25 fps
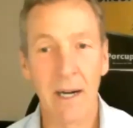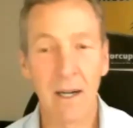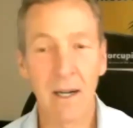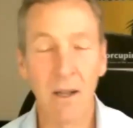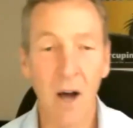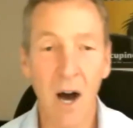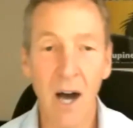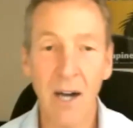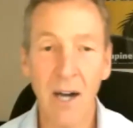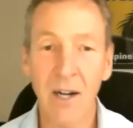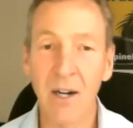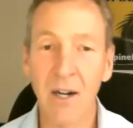a
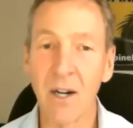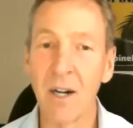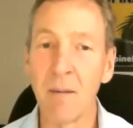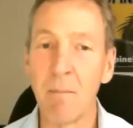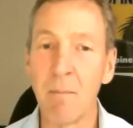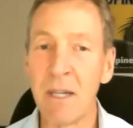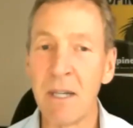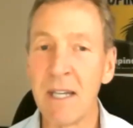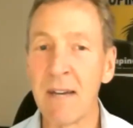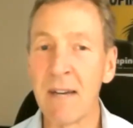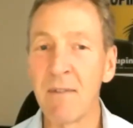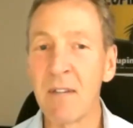locker,
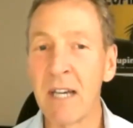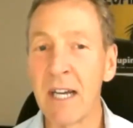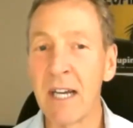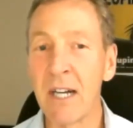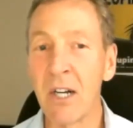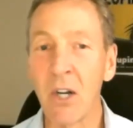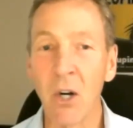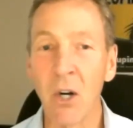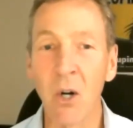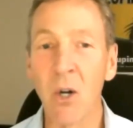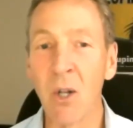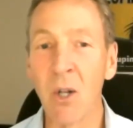but you have to get
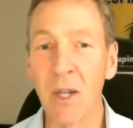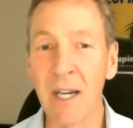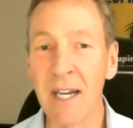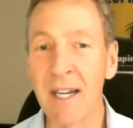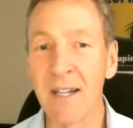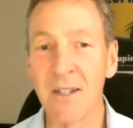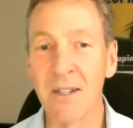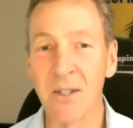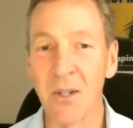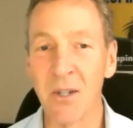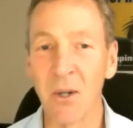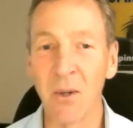in early
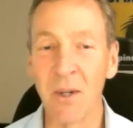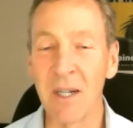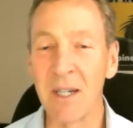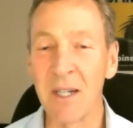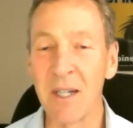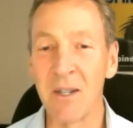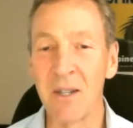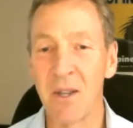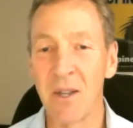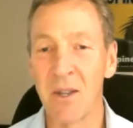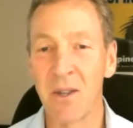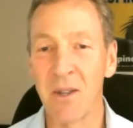because there are
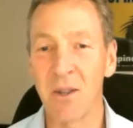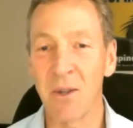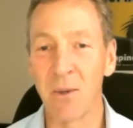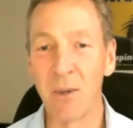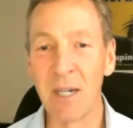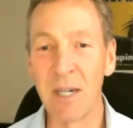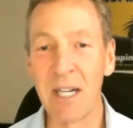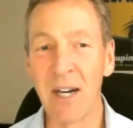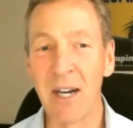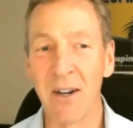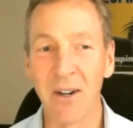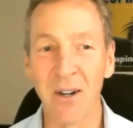only
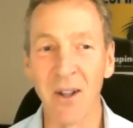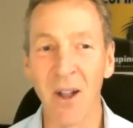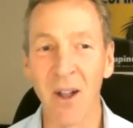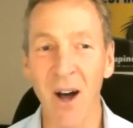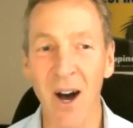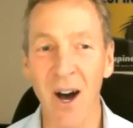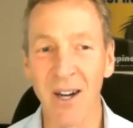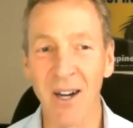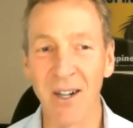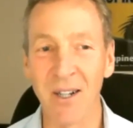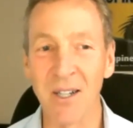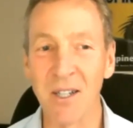300
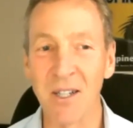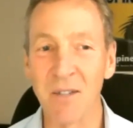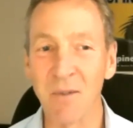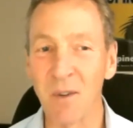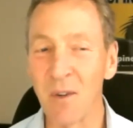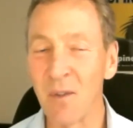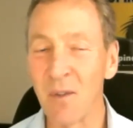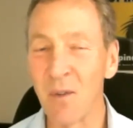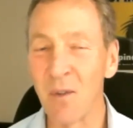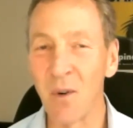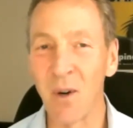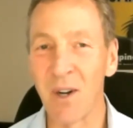lockers
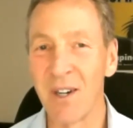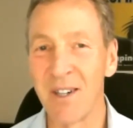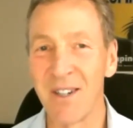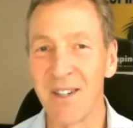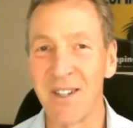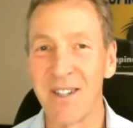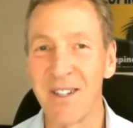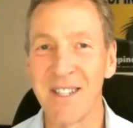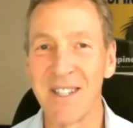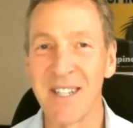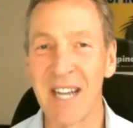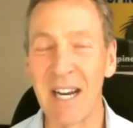for
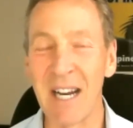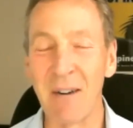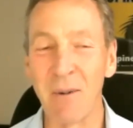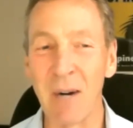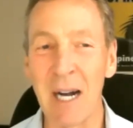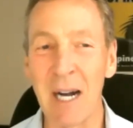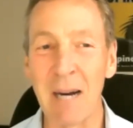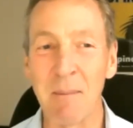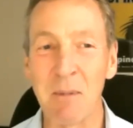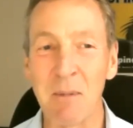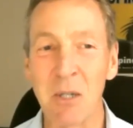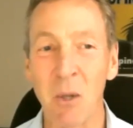400 state
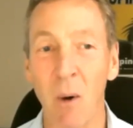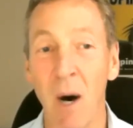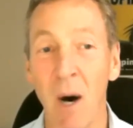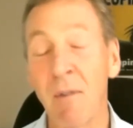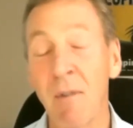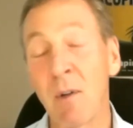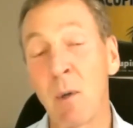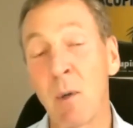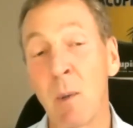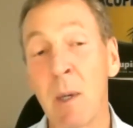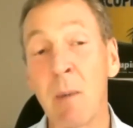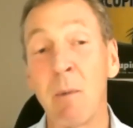reps. So
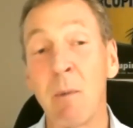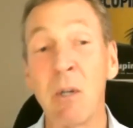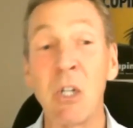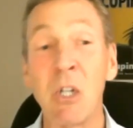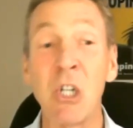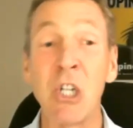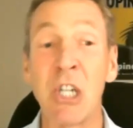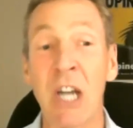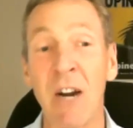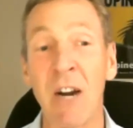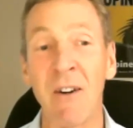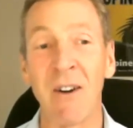often we would
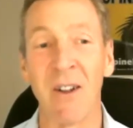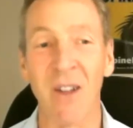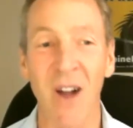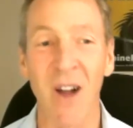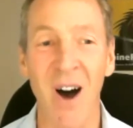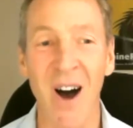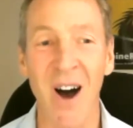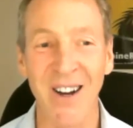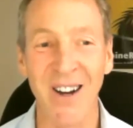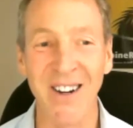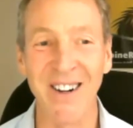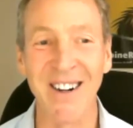share a
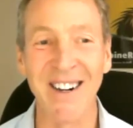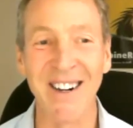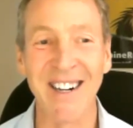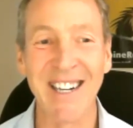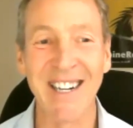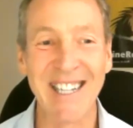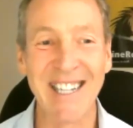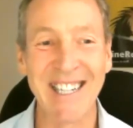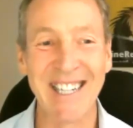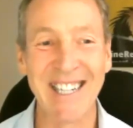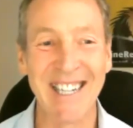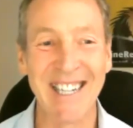locker.